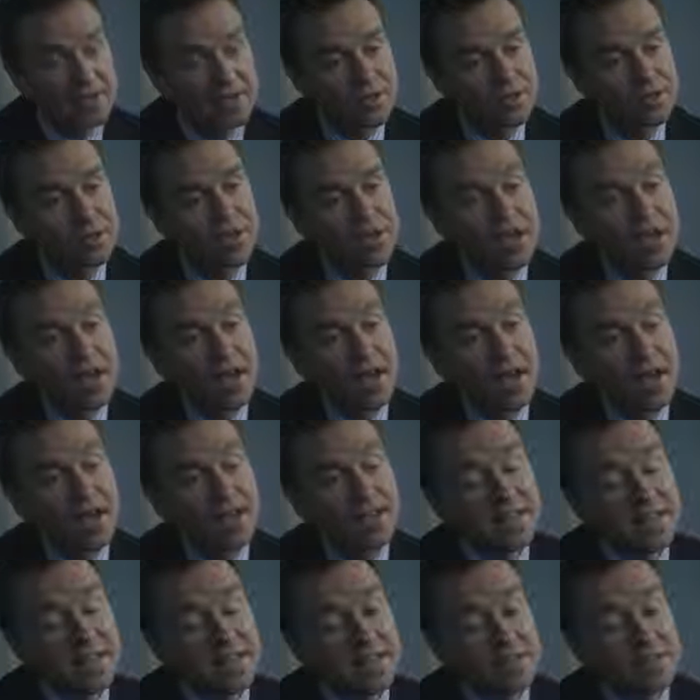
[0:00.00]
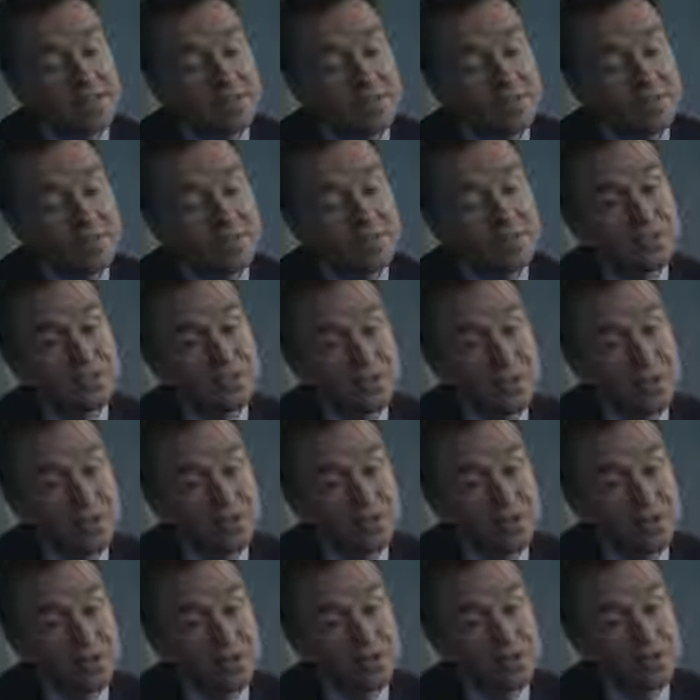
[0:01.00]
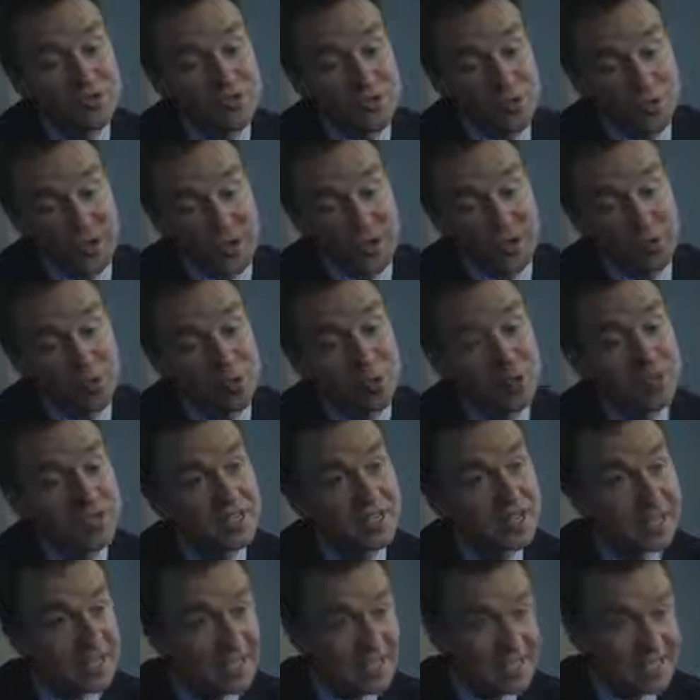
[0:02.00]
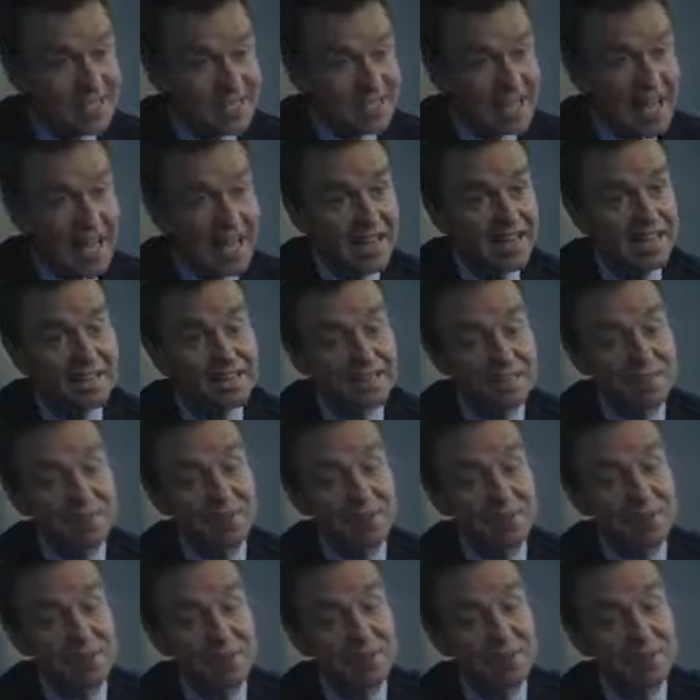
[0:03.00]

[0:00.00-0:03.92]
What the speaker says: So I think what you say about going through an airport and getting scanned and something,